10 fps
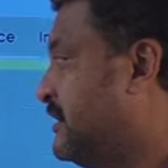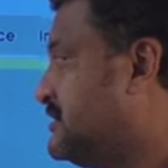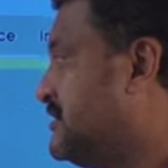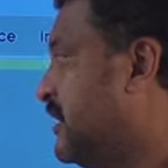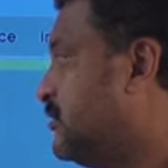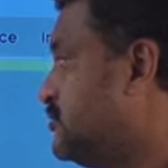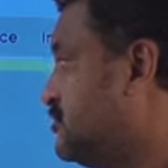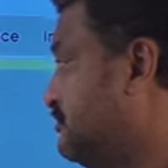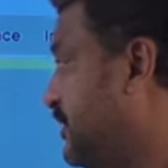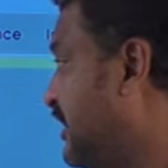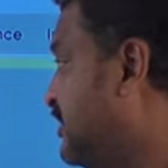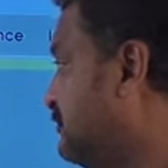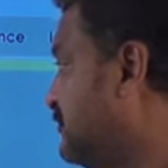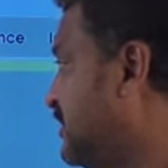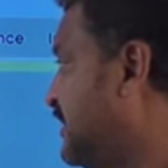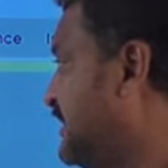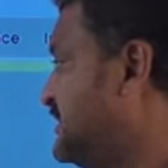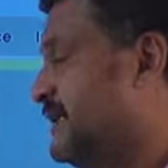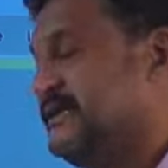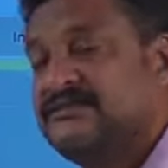cut down to make
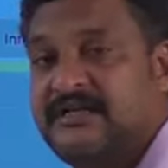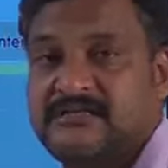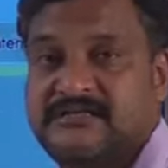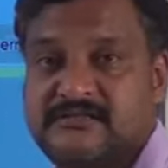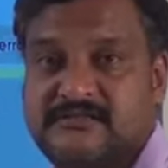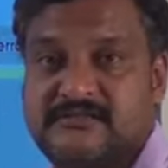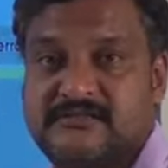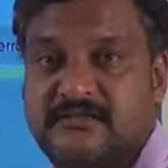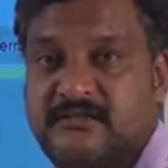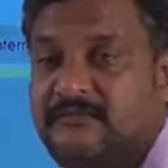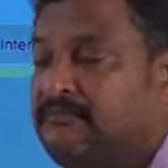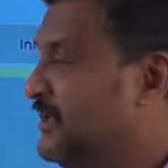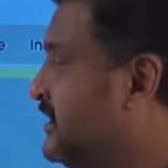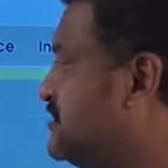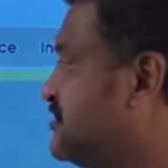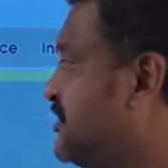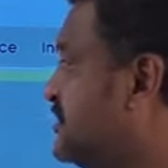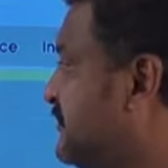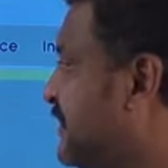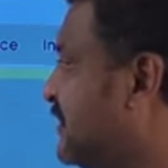buildings and structures. Many
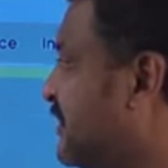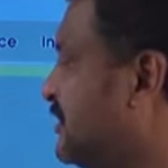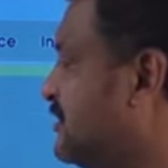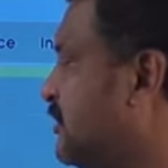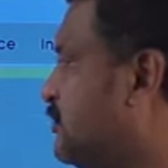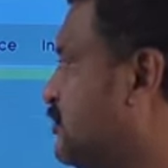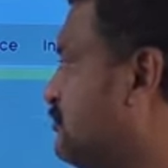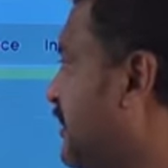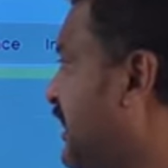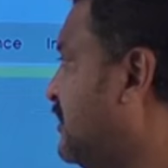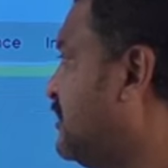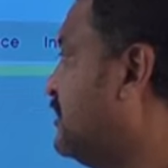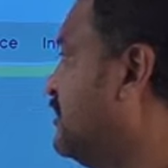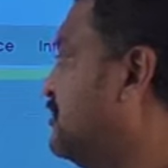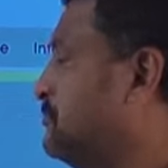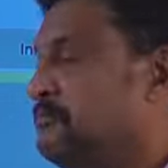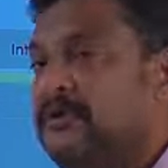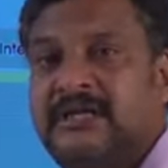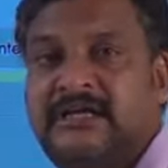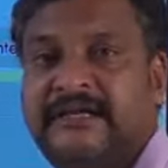trees were cut down to make
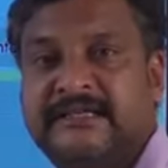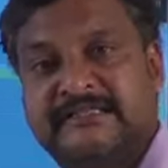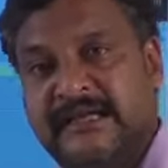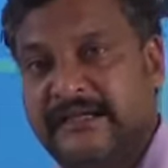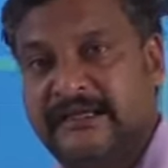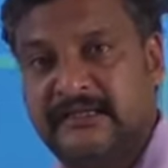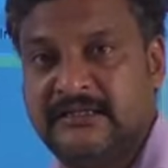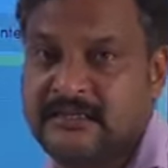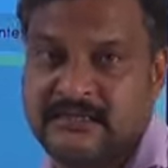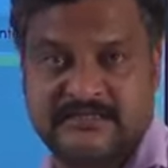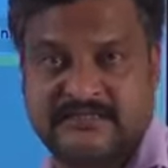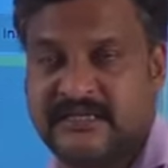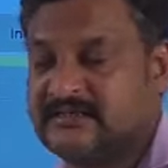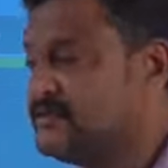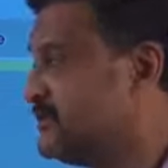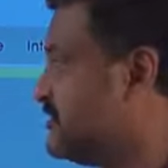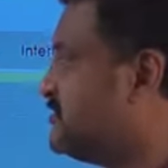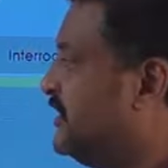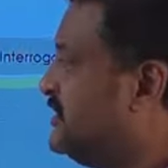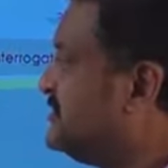buildings and structures.
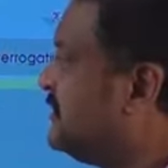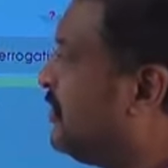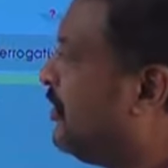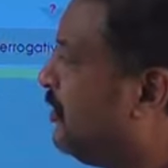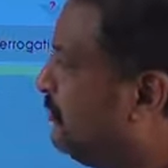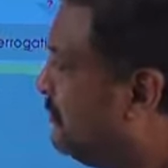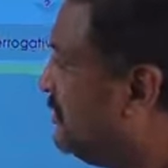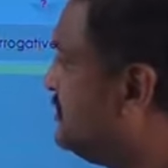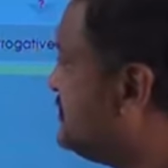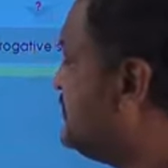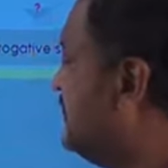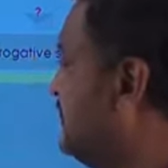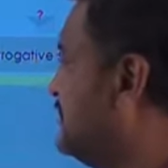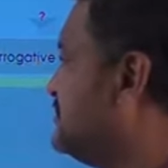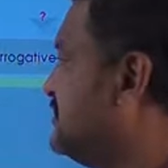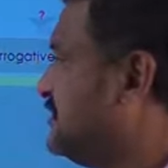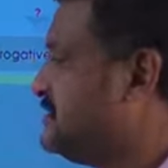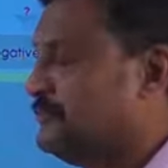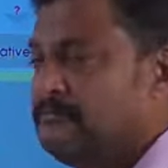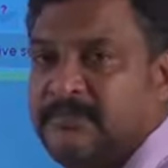So it is a common sentence, a
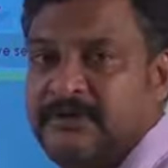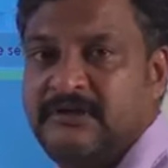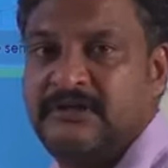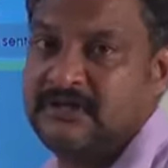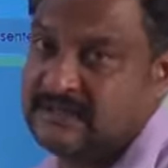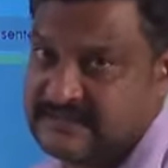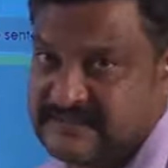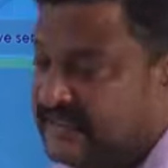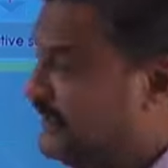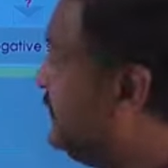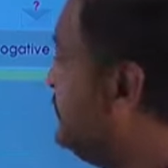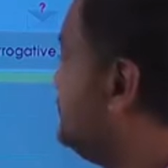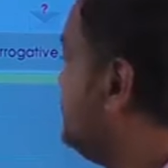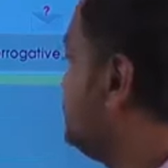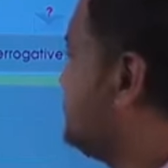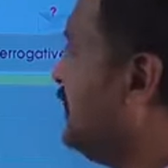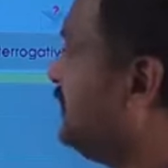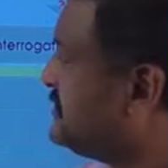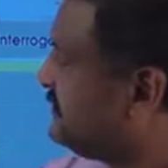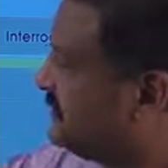simple sentence. It
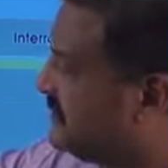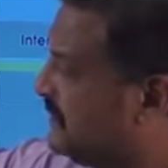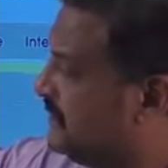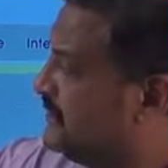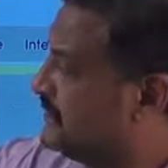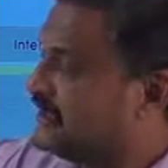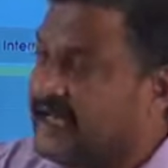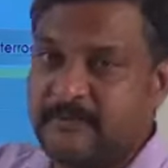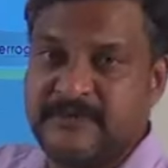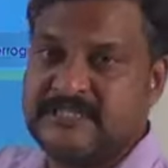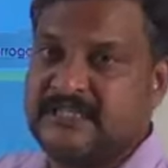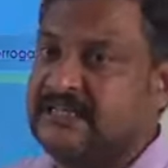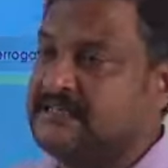starts with a capital